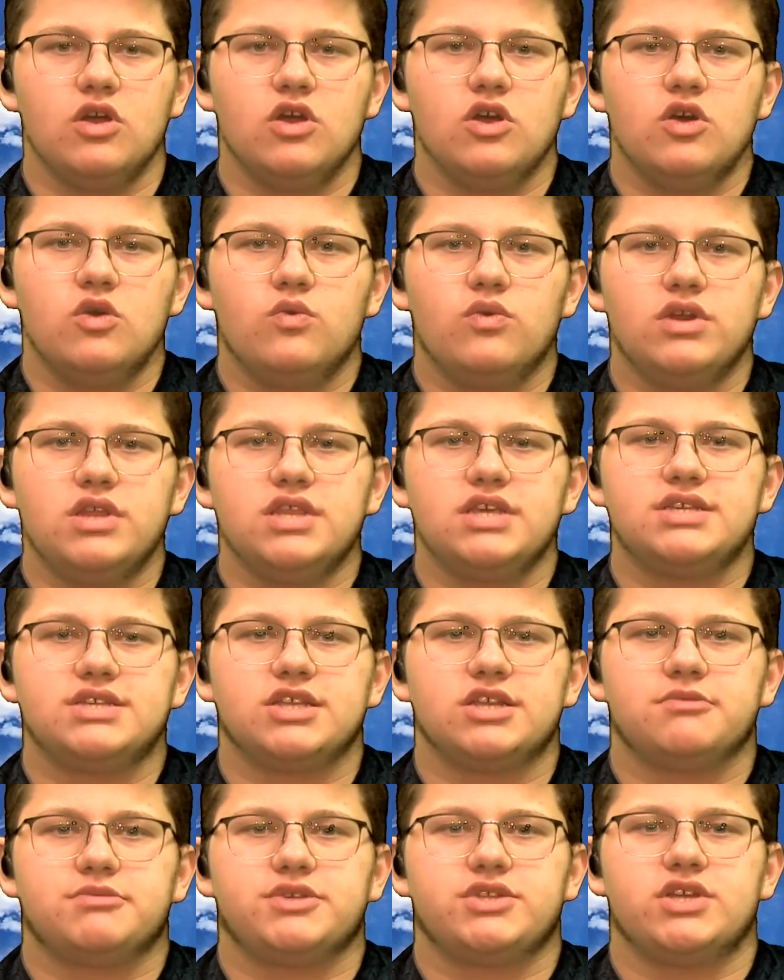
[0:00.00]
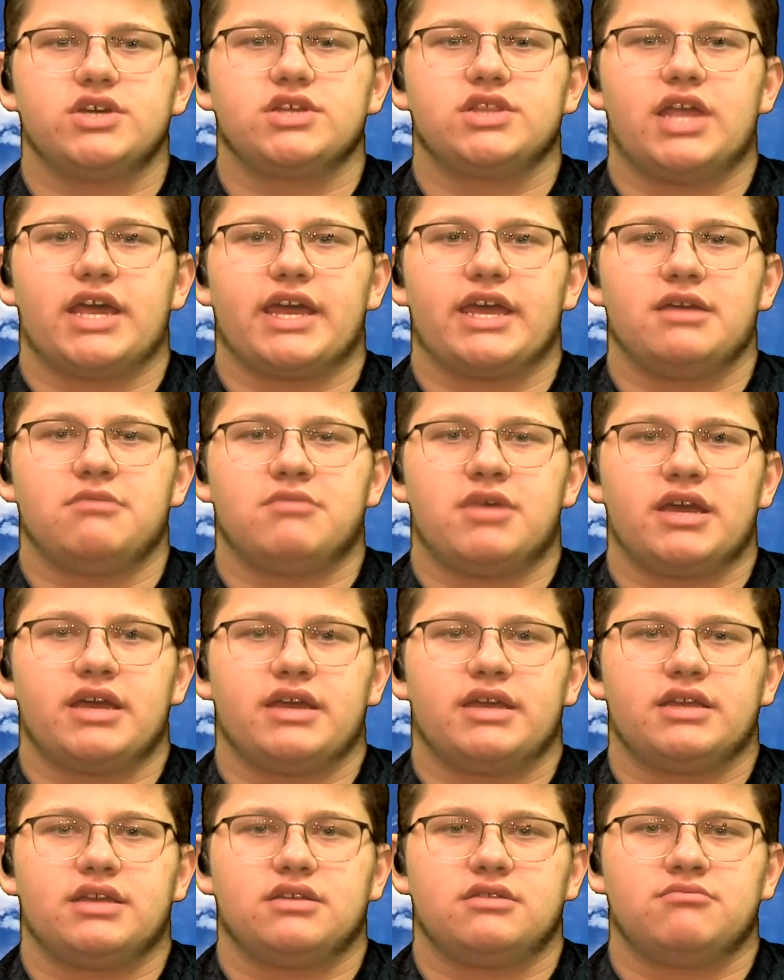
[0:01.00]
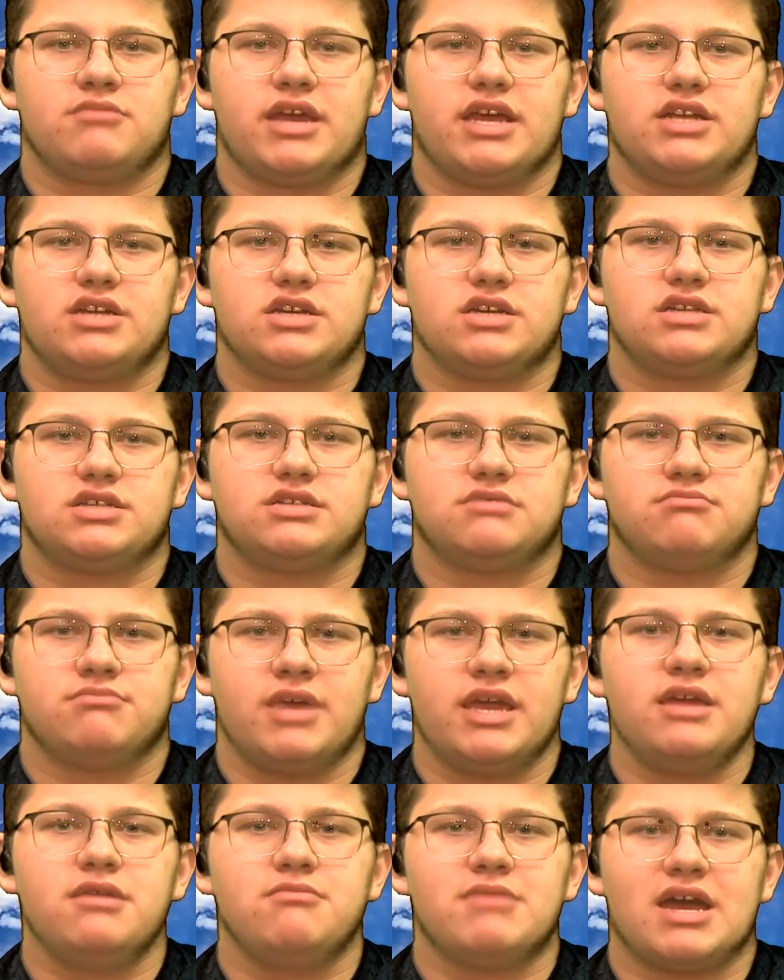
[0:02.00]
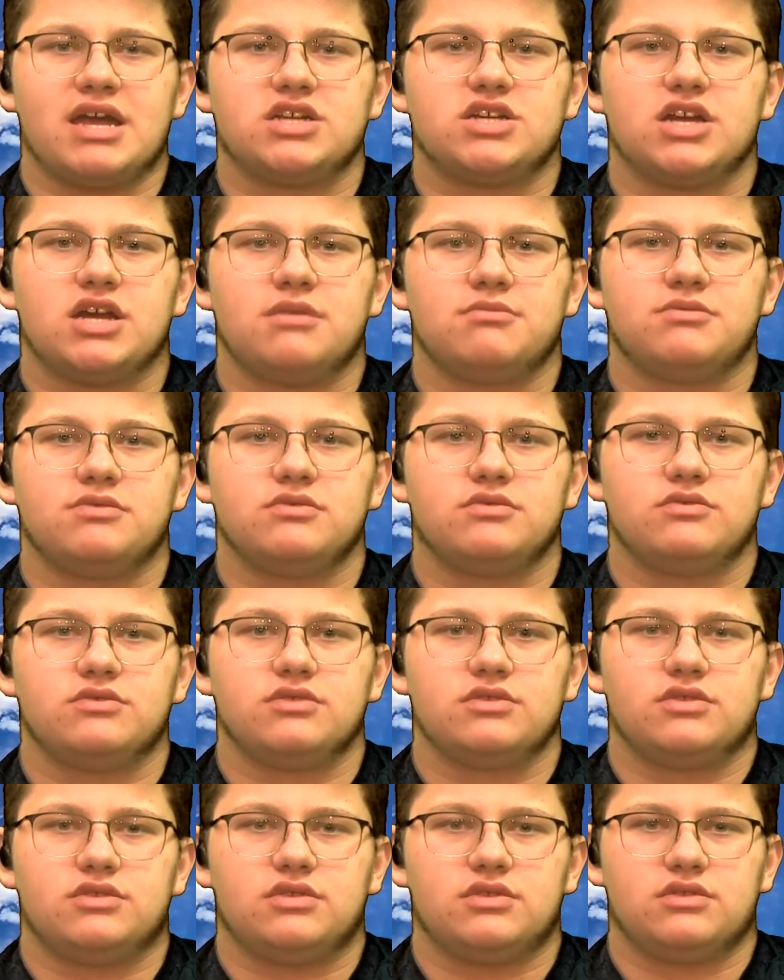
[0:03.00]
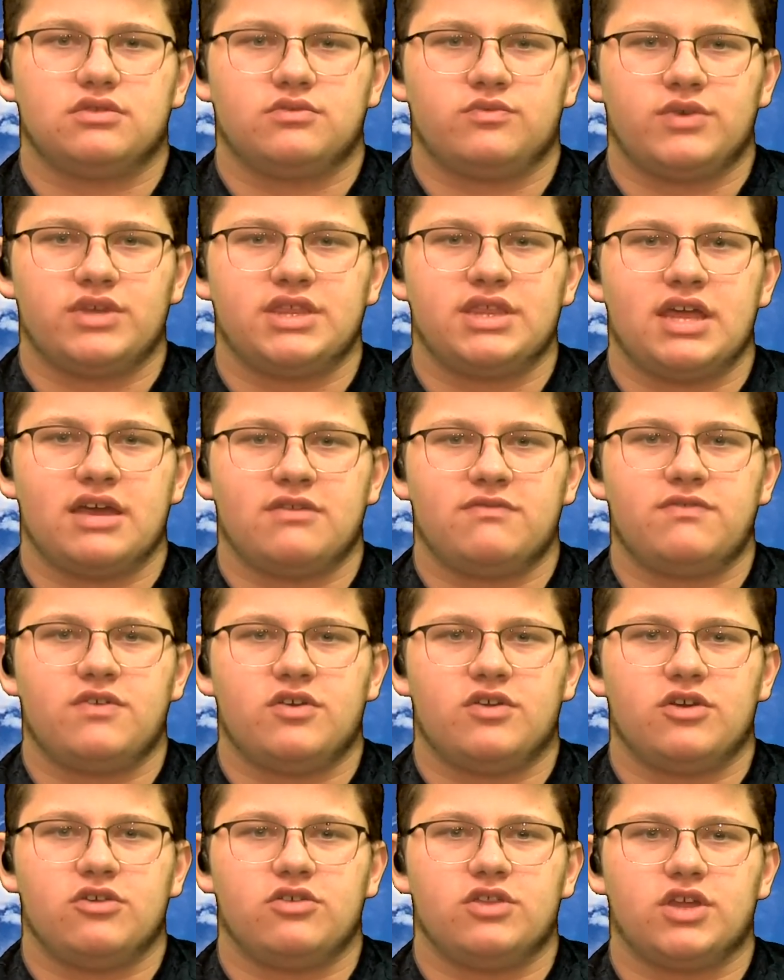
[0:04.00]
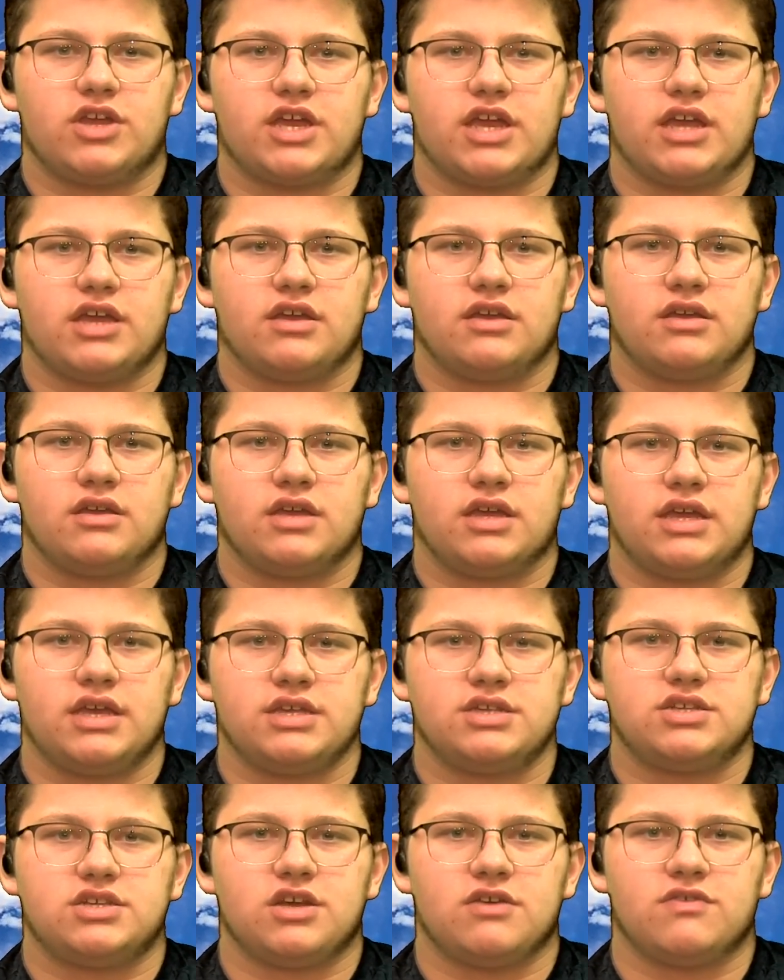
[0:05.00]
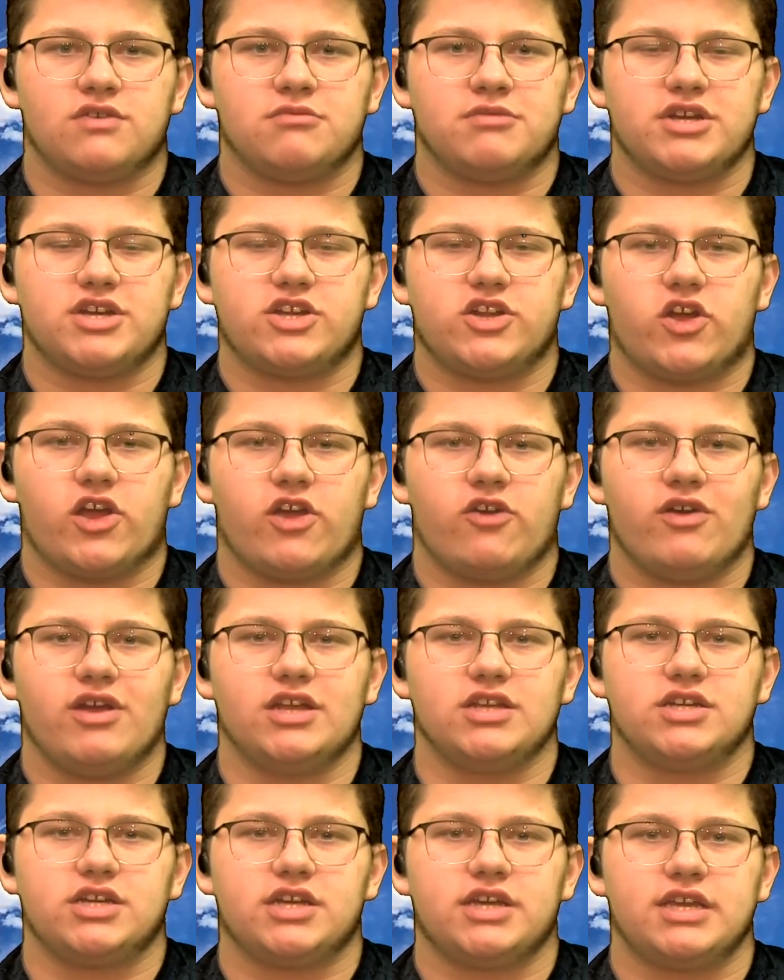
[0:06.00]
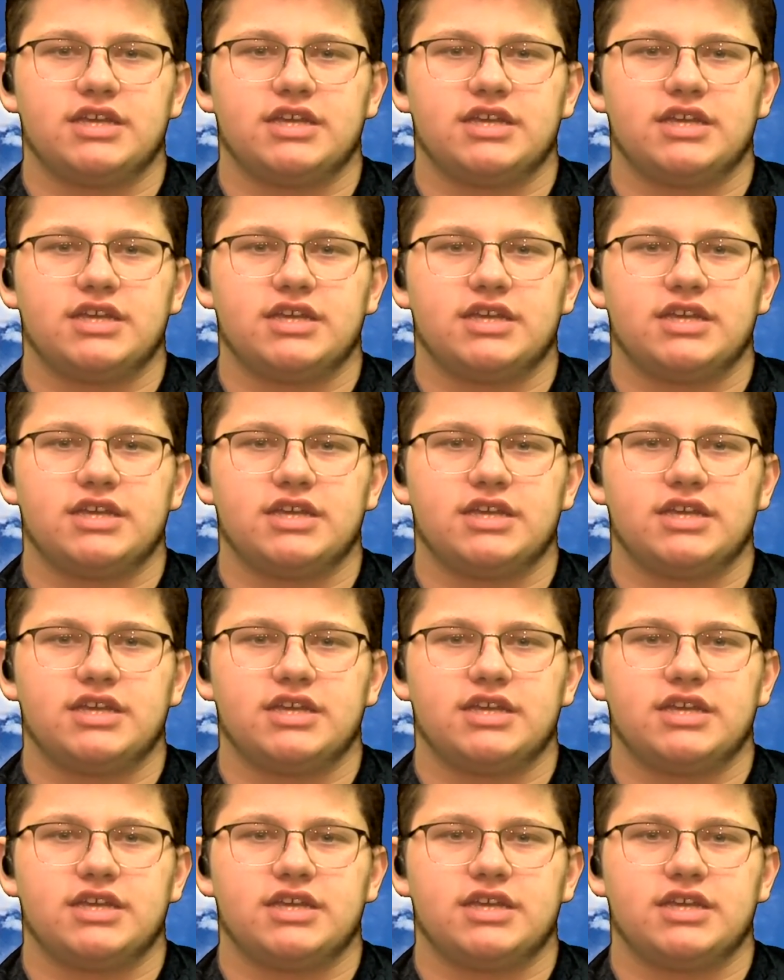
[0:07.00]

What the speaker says: One of these loops looked like it may match up with that photo looking east over Missionary Ridge, he